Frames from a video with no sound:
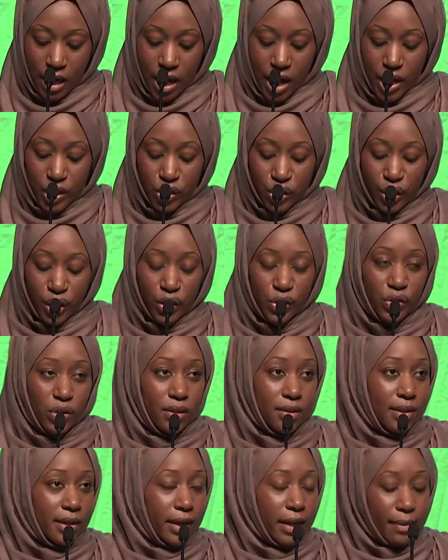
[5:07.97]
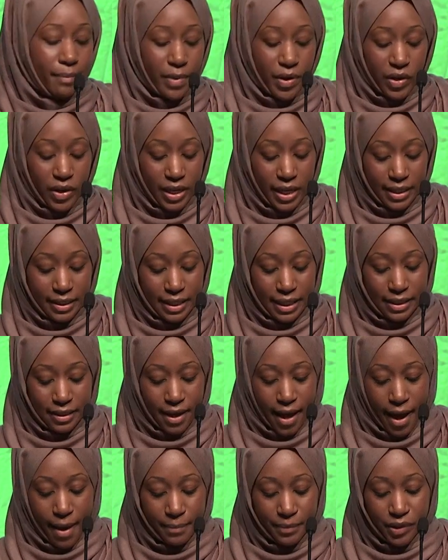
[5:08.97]
A church is a community's
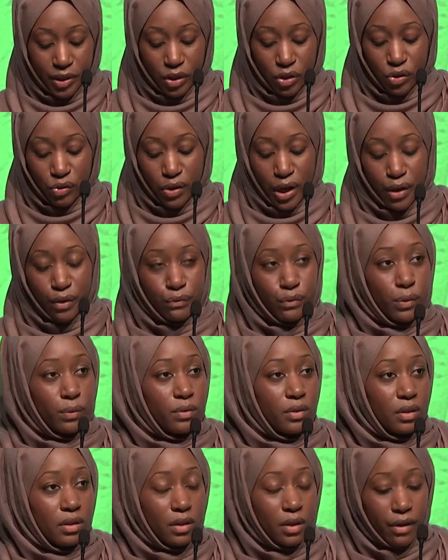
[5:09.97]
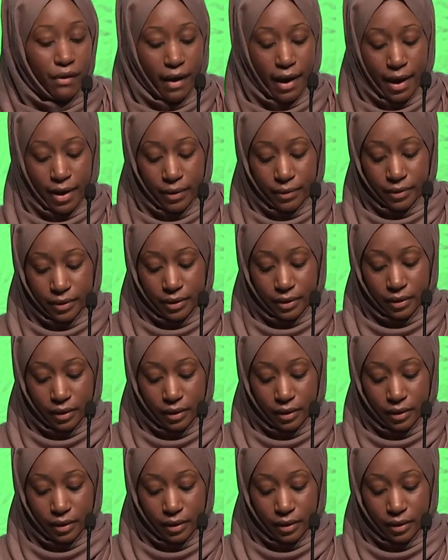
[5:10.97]
attempt to strike roots in the ground,